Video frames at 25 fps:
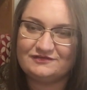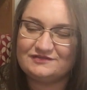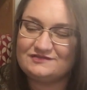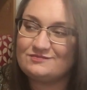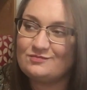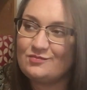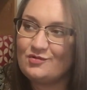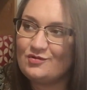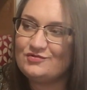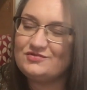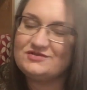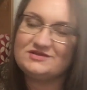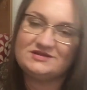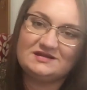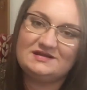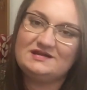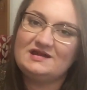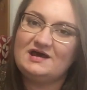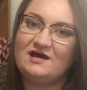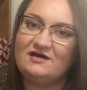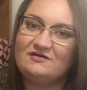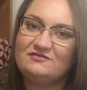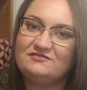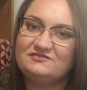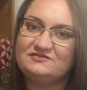It's more than
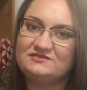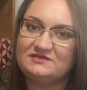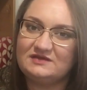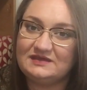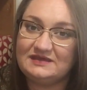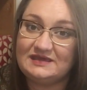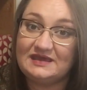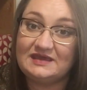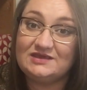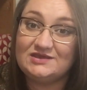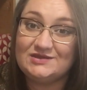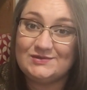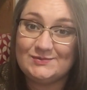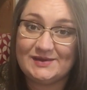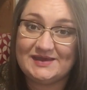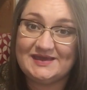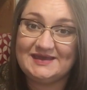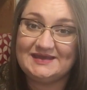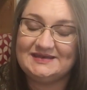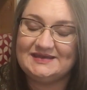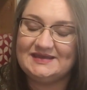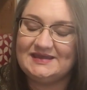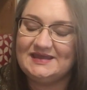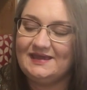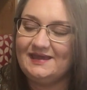enough to get you
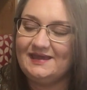in,